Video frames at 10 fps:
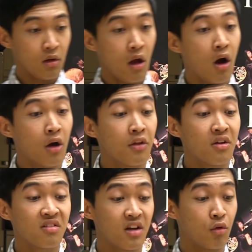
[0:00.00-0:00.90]
The
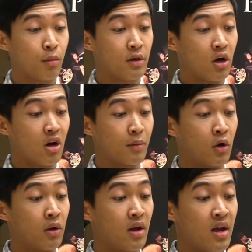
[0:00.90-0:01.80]
next scale we'll be talking
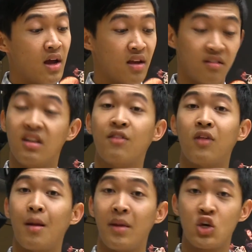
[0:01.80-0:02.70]
about is E
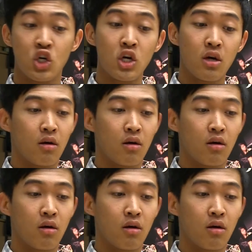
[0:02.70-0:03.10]
flat major.